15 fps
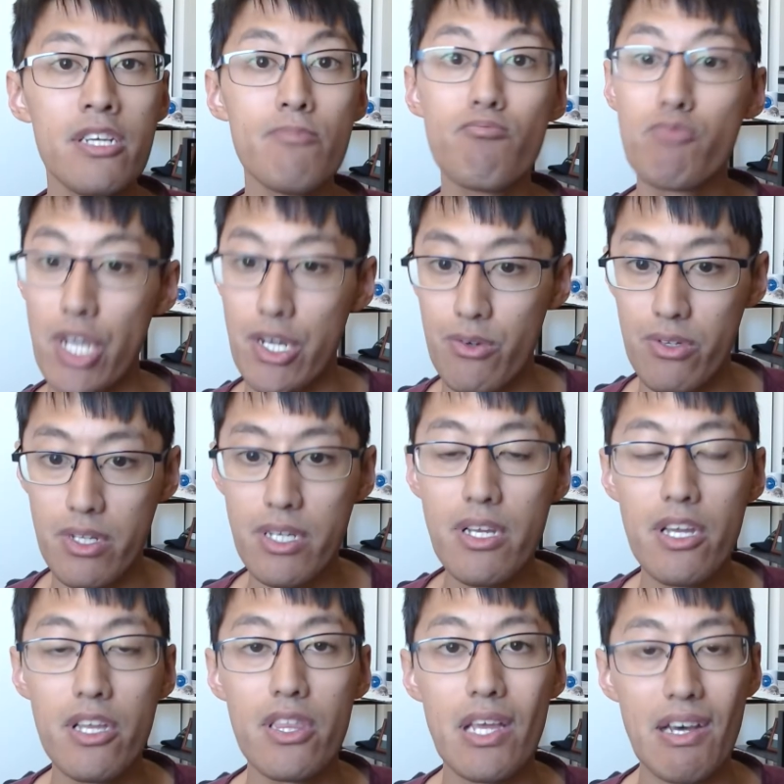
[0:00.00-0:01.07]
Generally,
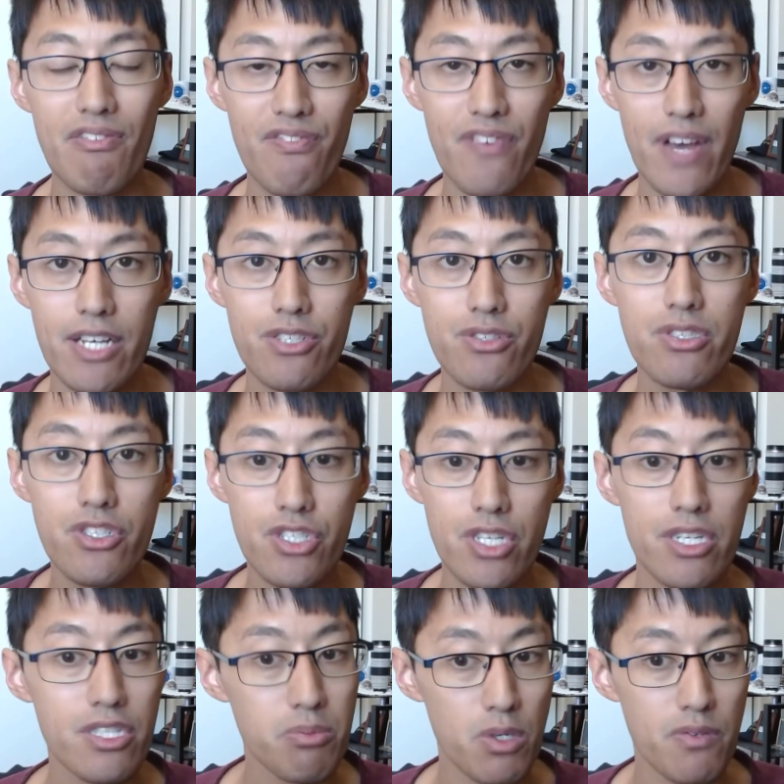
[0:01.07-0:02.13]
the faster the jet
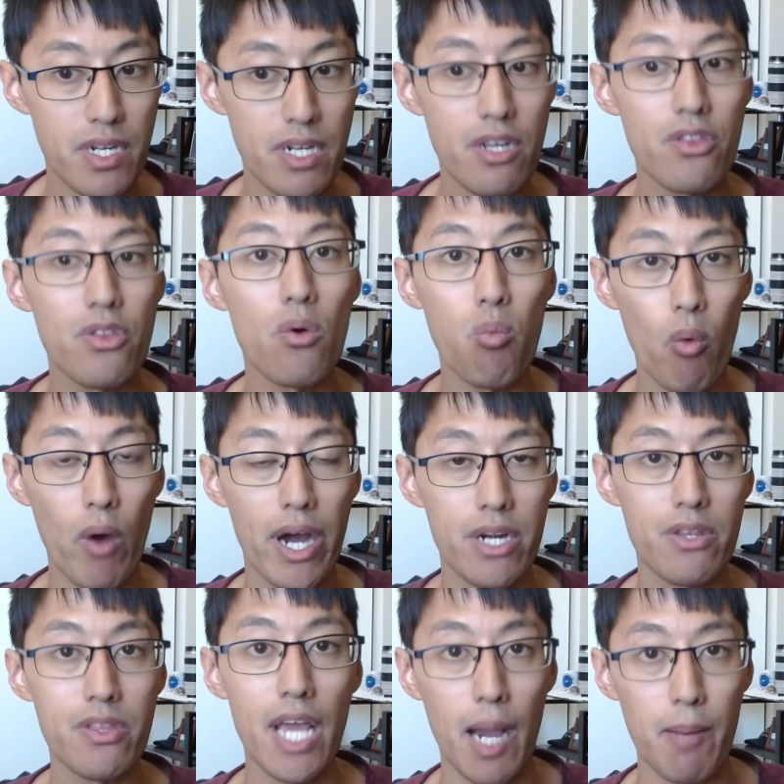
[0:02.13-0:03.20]
is moving, the wider
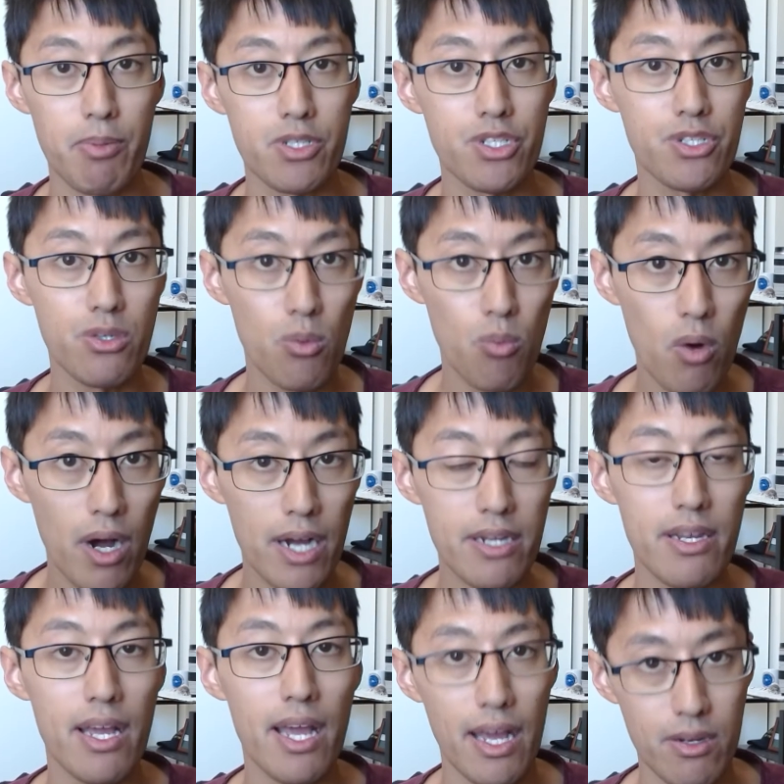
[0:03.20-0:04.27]
the aperture you'll want,
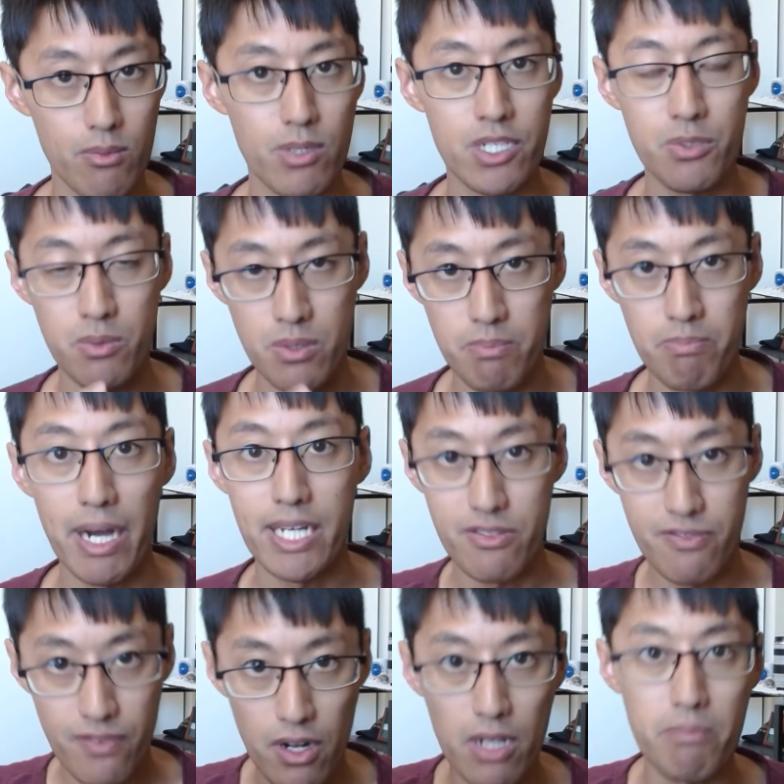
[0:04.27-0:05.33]
and which will by
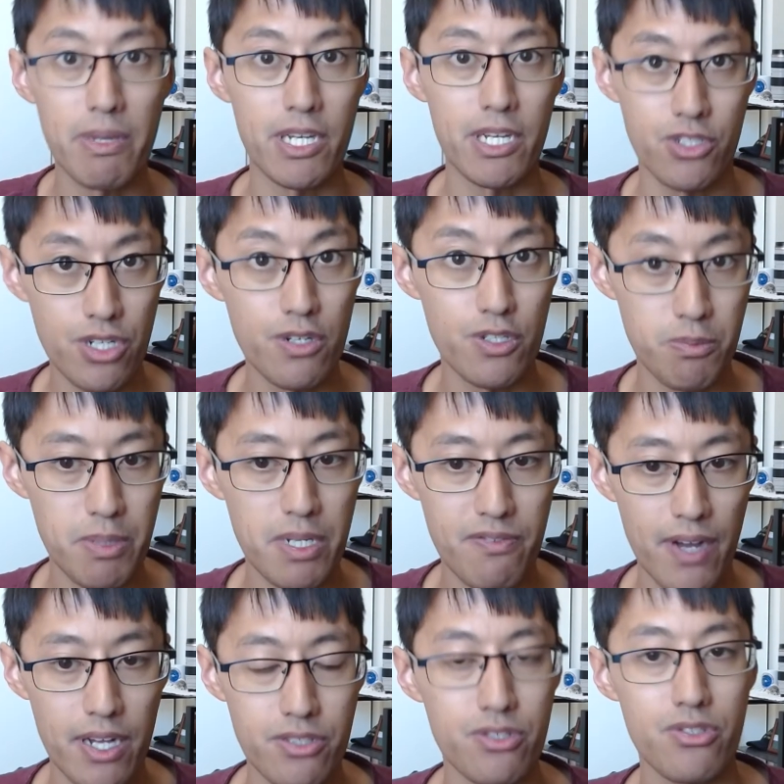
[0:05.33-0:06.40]
default make your shutter speed
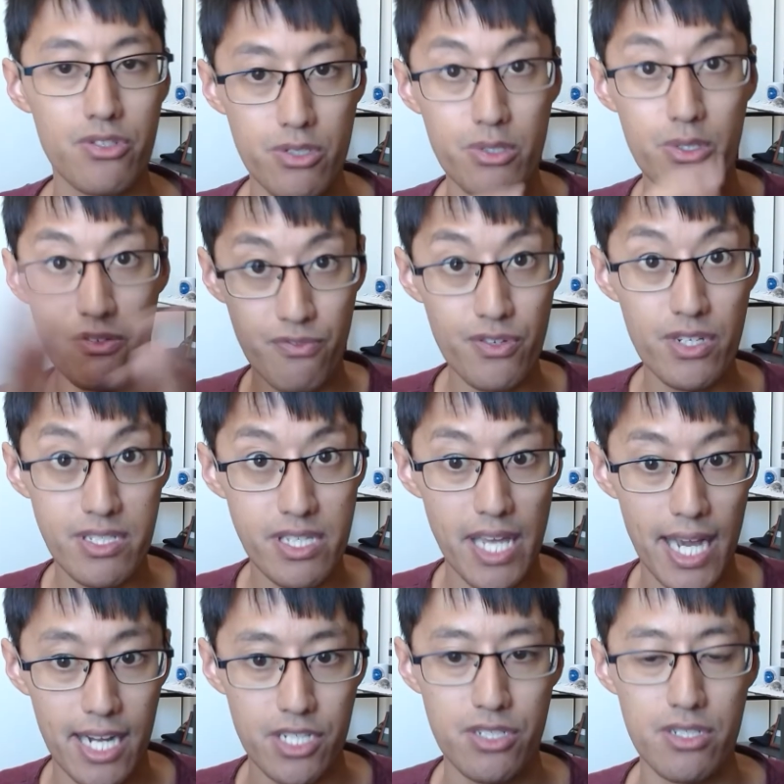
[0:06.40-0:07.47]
faster so you can freeze the
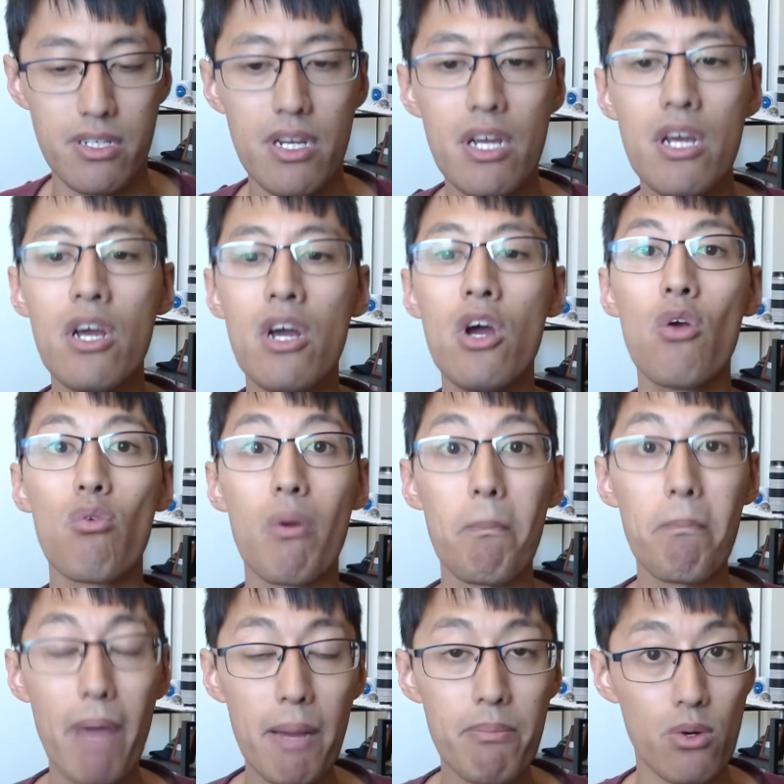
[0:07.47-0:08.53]
action.
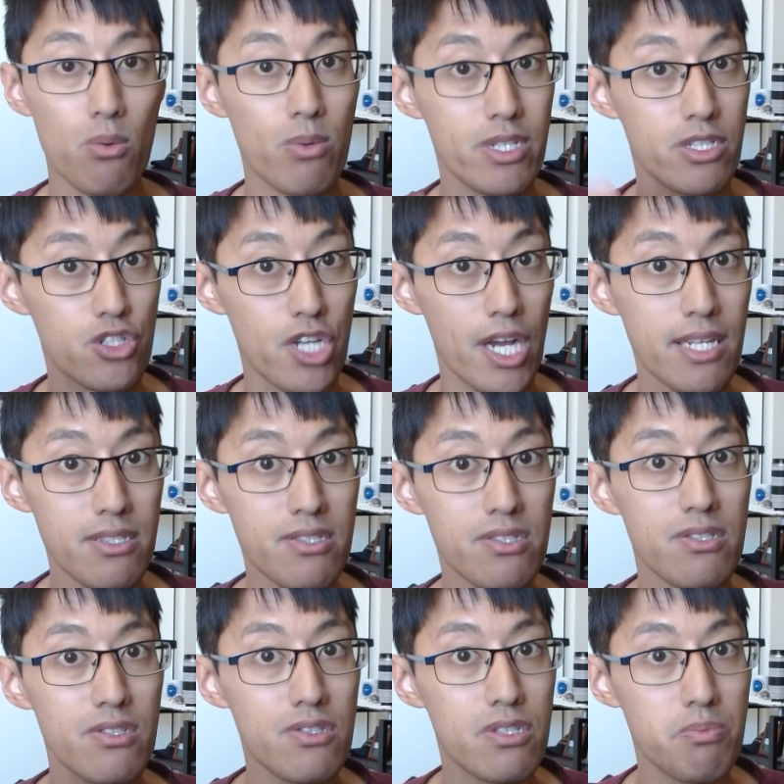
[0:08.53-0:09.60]
Remember, with jets,
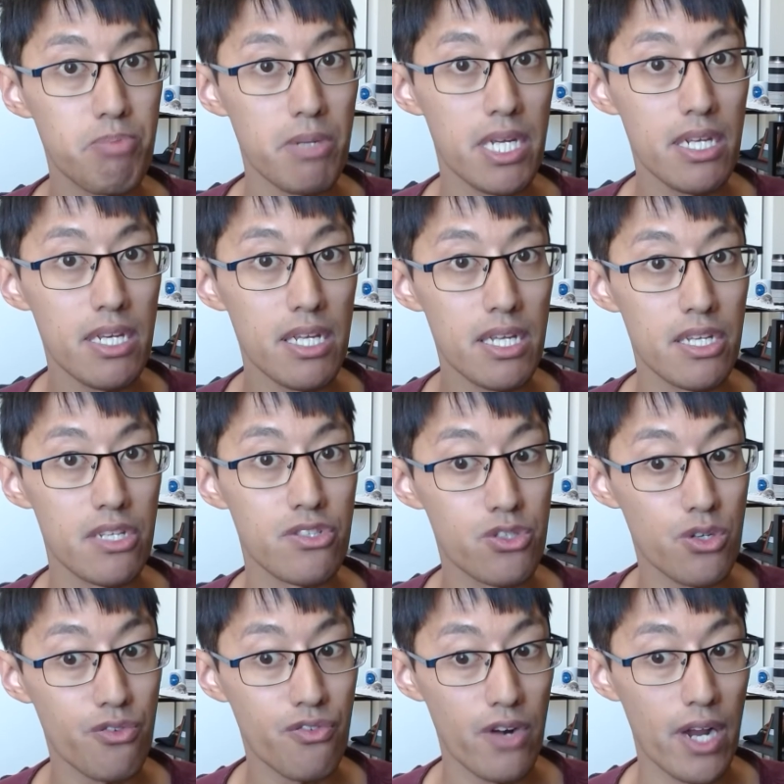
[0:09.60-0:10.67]
speed is your
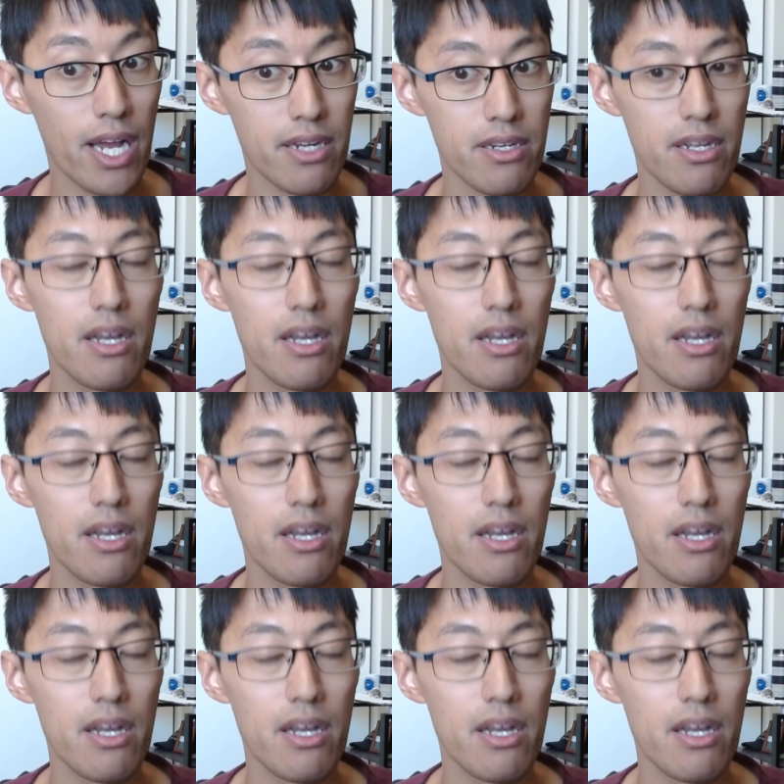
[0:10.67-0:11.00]
friend.